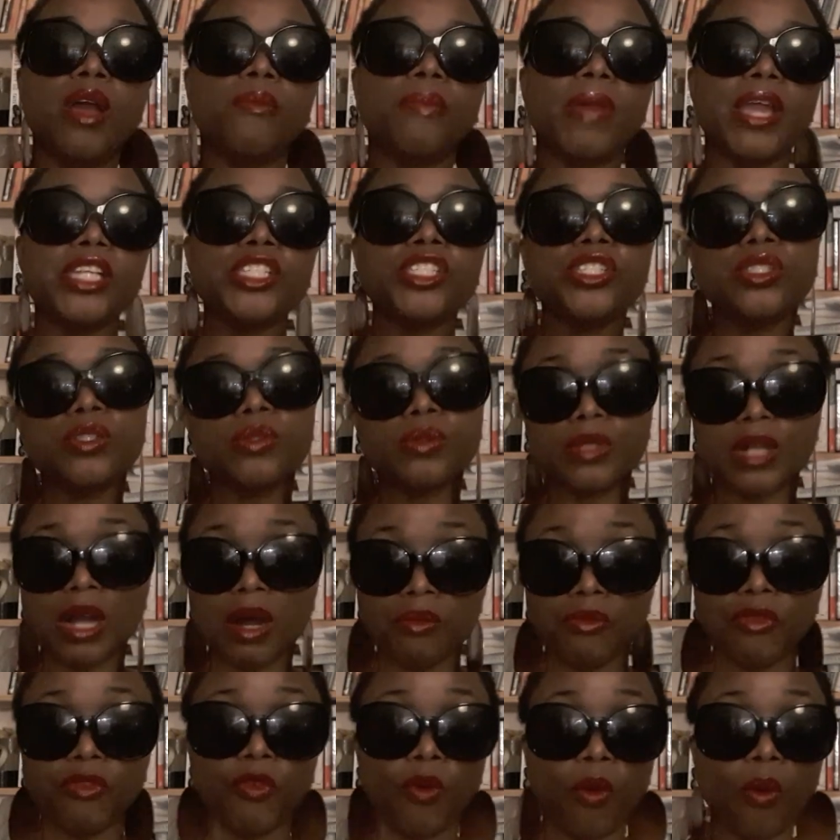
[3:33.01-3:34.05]
Patients would
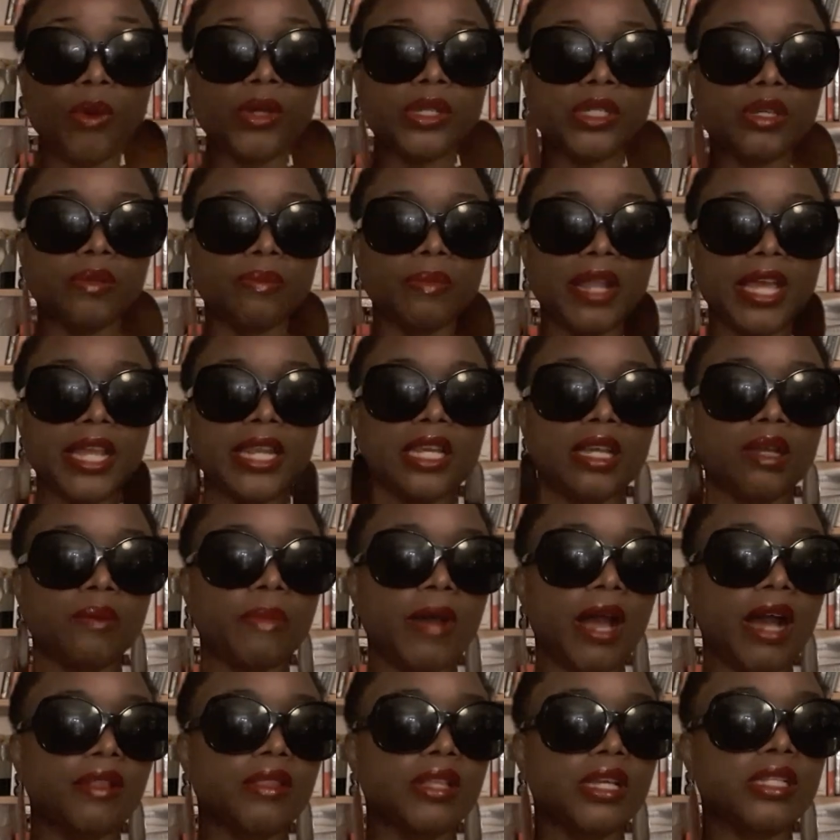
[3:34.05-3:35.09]
come forward complaining
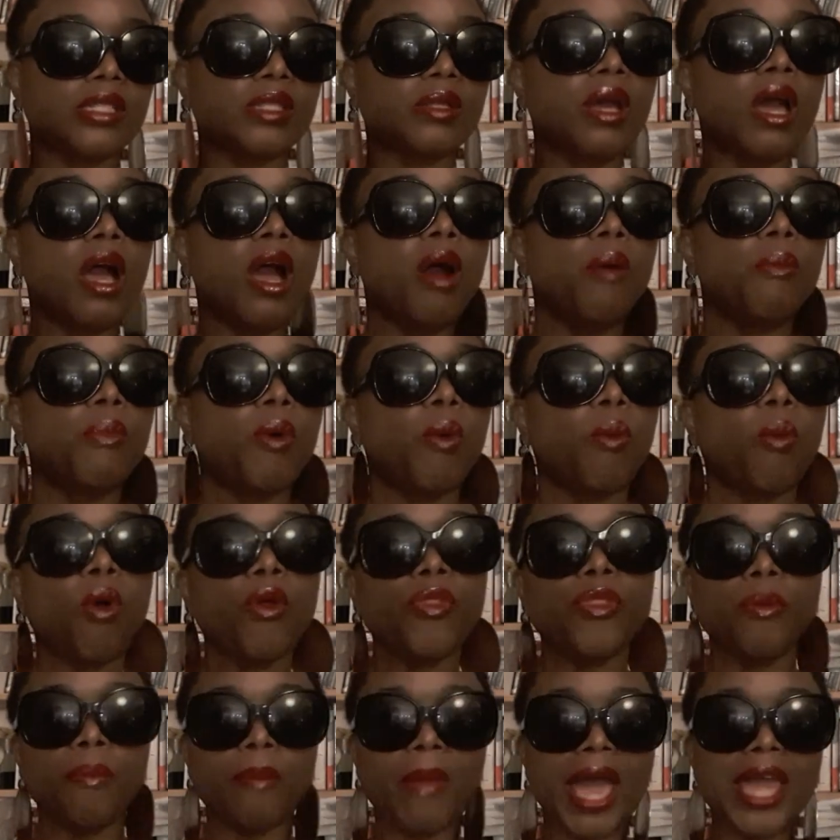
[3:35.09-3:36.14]
about this. But
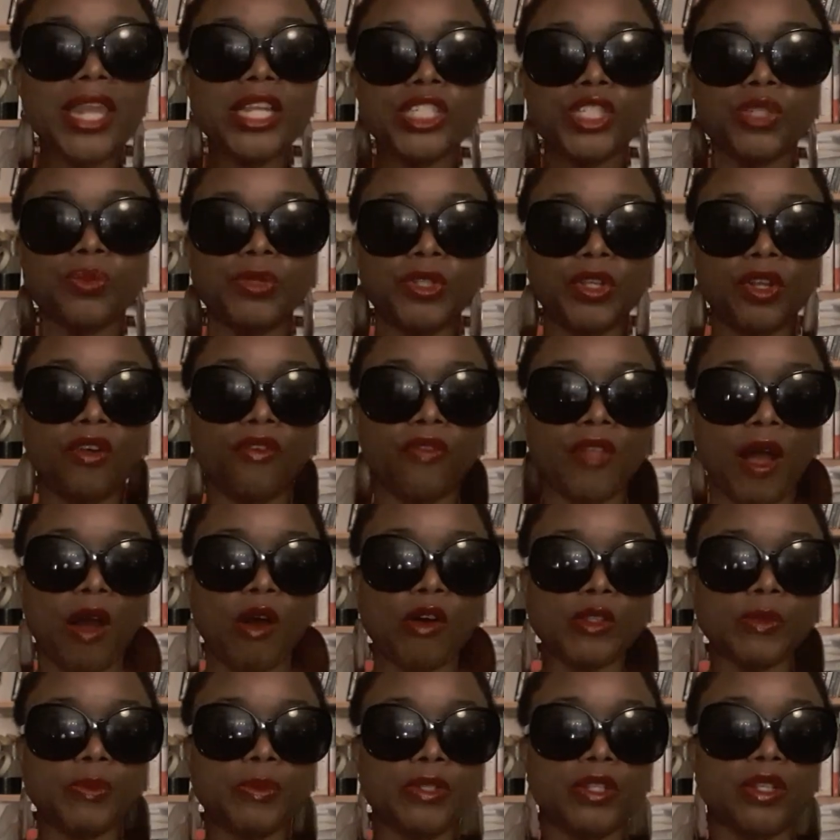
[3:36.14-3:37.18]
what the management of that
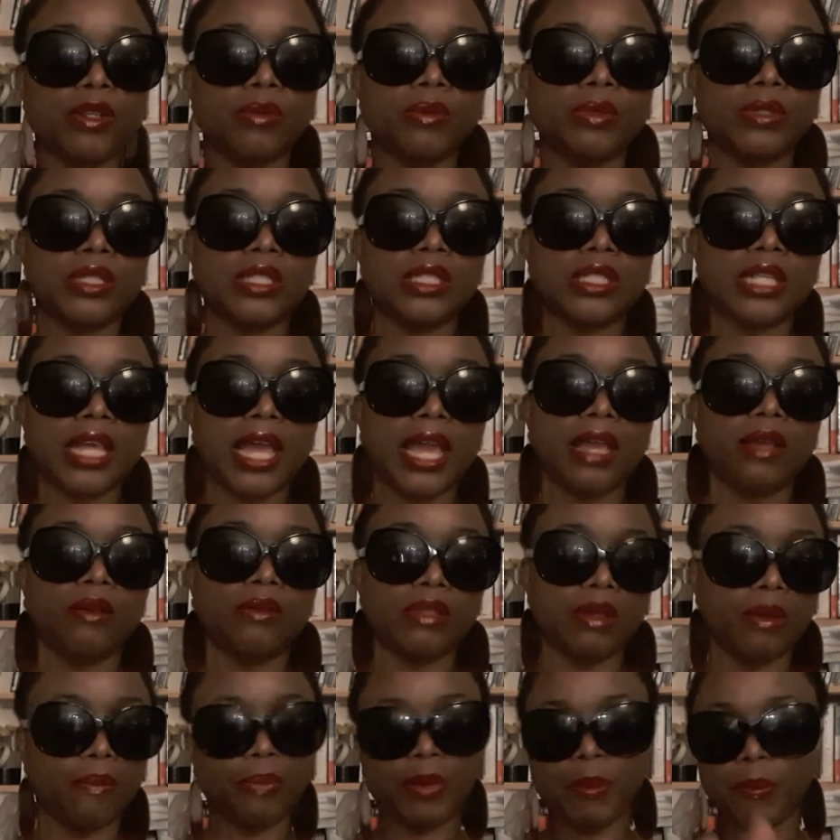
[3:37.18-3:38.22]
hospital would say,
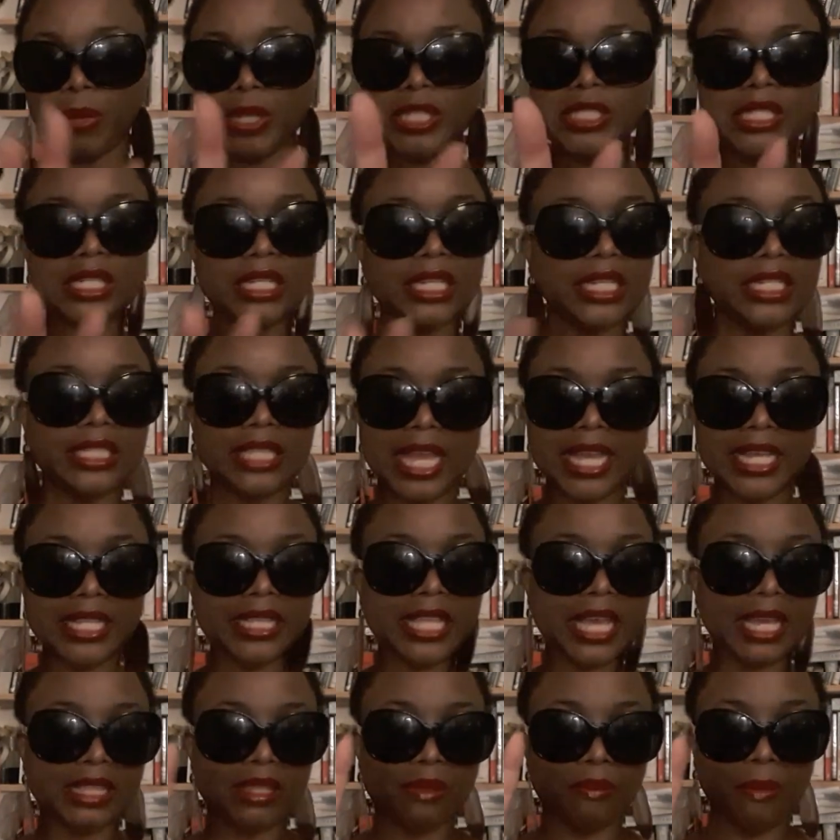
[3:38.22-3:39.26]
but basically
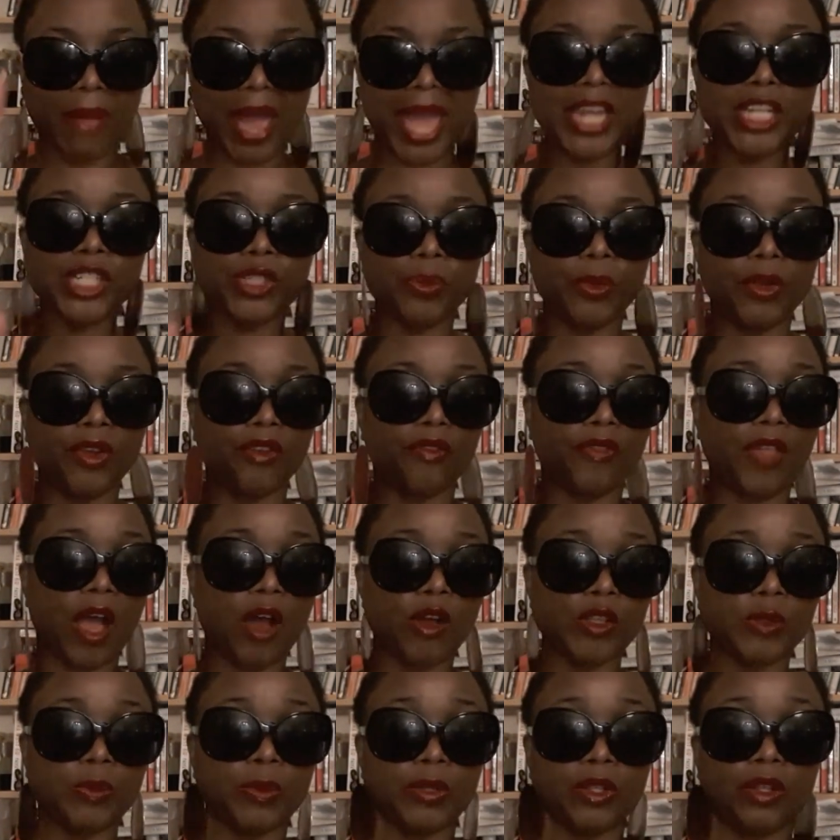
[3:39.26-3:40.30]
the management of that
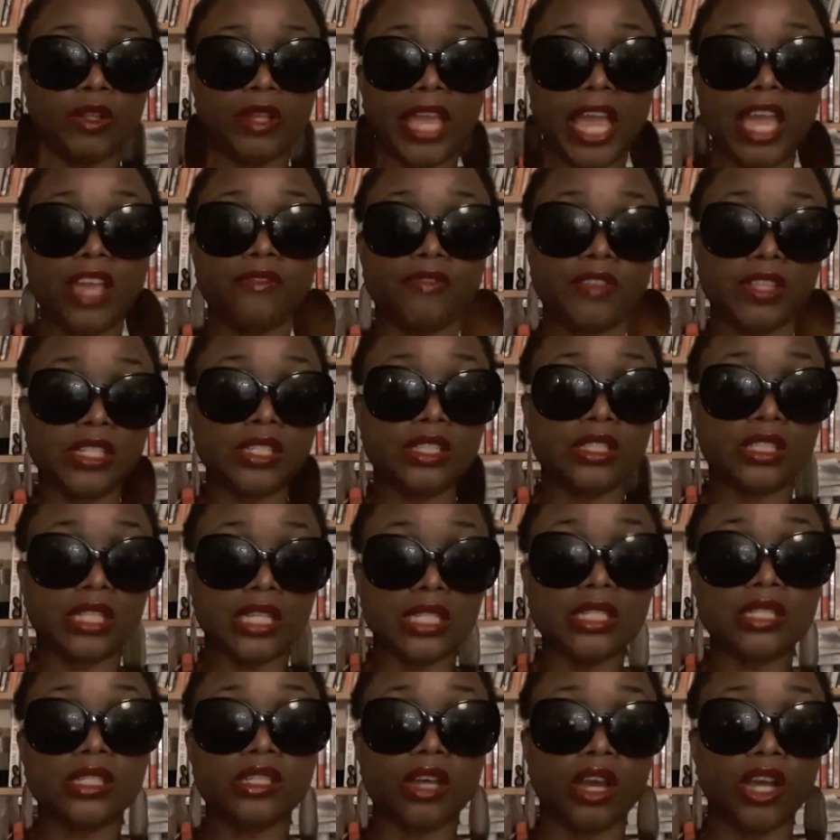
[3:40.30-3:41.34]
hospital gave this
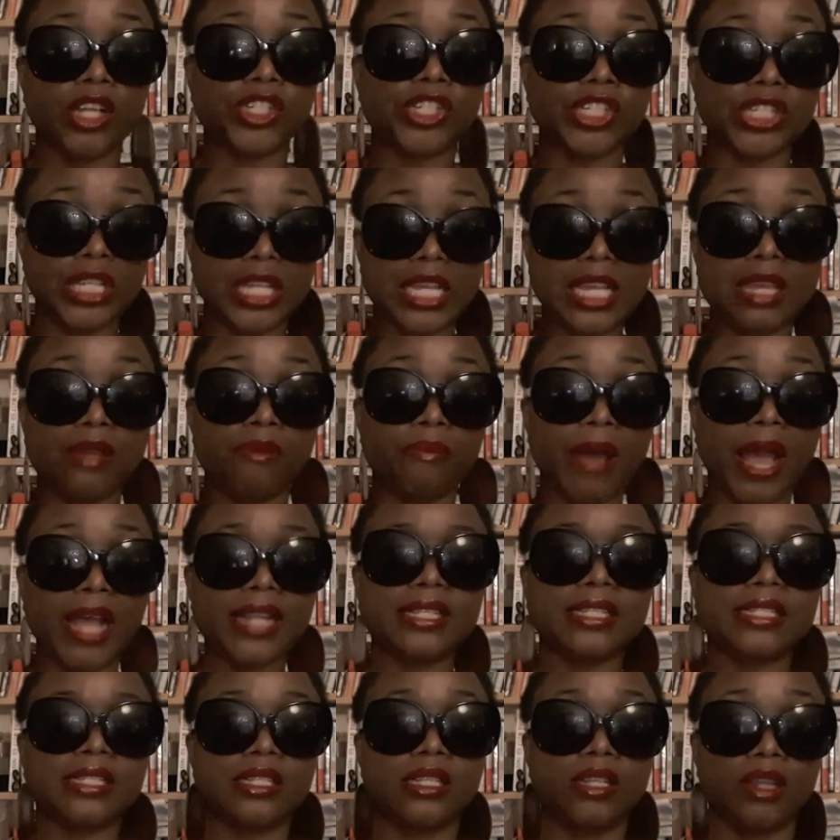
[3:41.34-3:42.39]
surgeon,
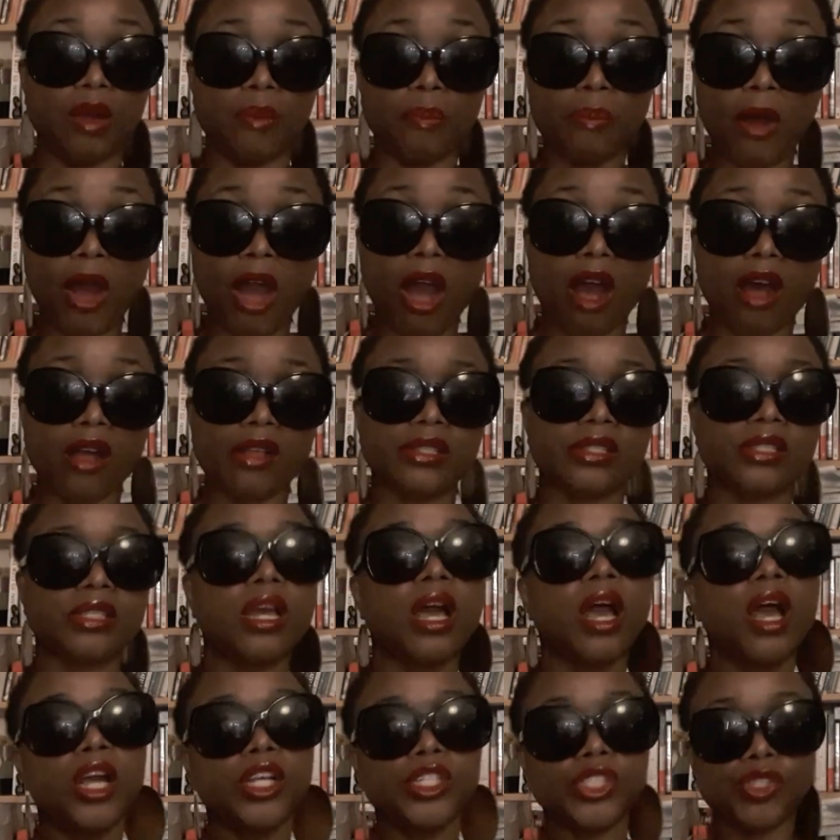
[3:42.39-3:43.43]
Patterson, a pass
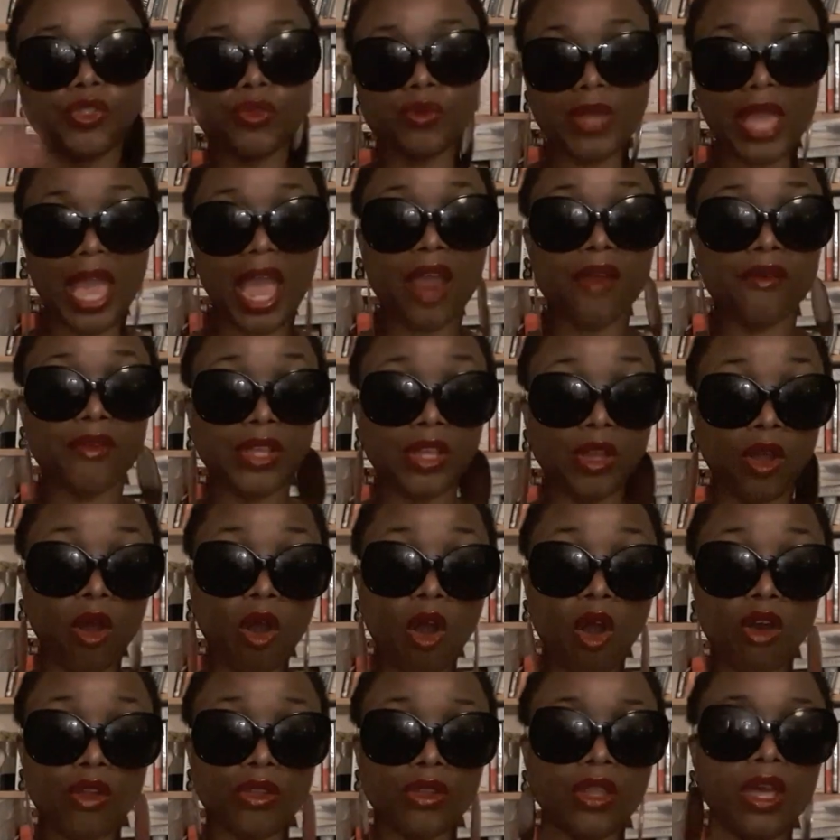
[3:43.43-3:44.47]
to carry
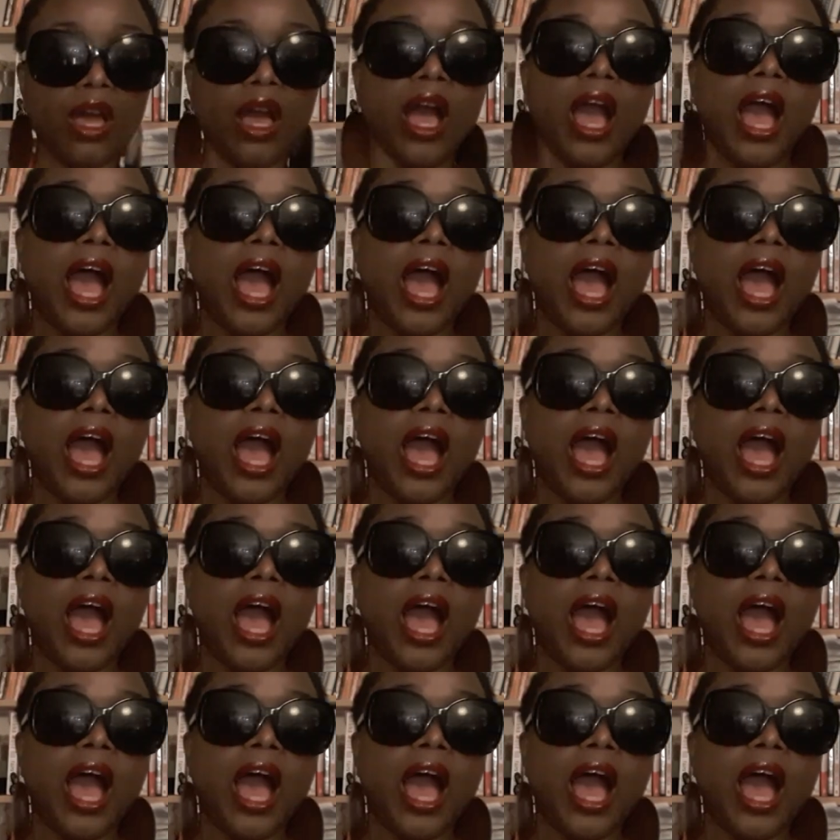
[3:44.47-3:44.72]
on.